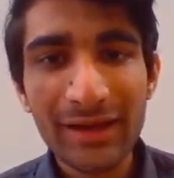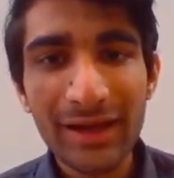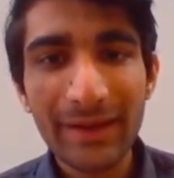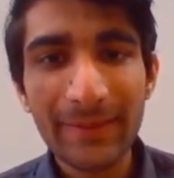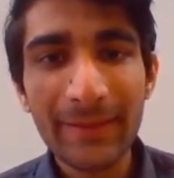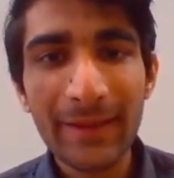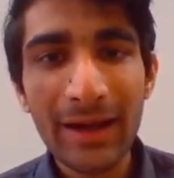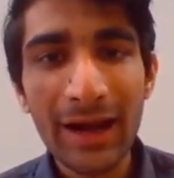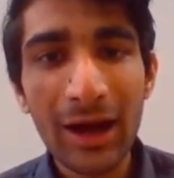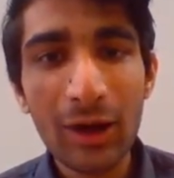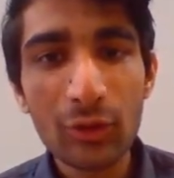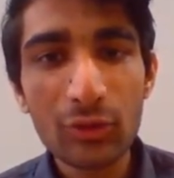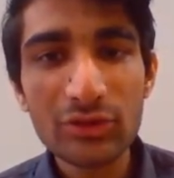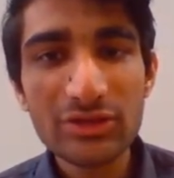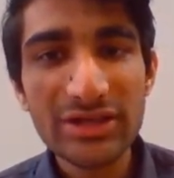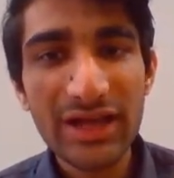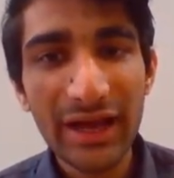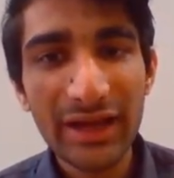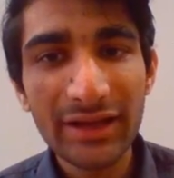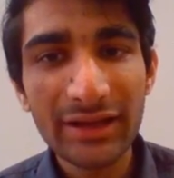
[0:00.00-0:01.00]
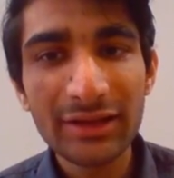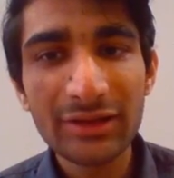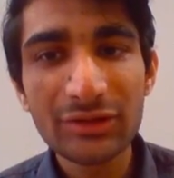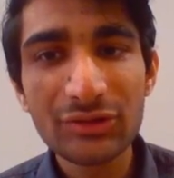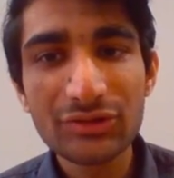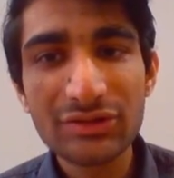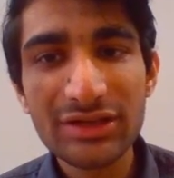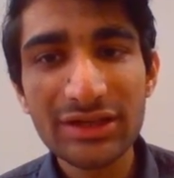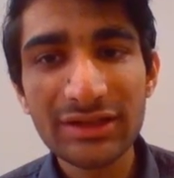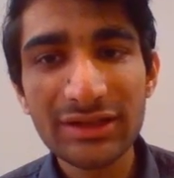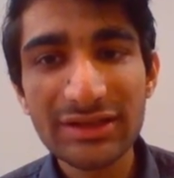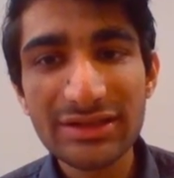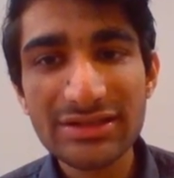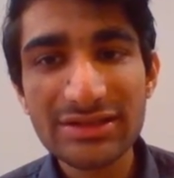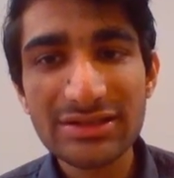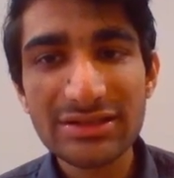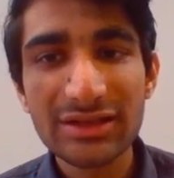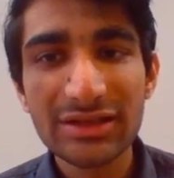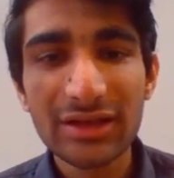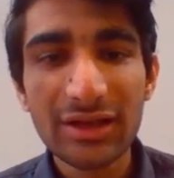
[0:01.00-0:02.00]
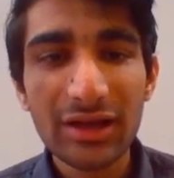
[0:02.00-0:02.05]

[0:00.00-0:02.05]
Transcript: and then how to sign in using this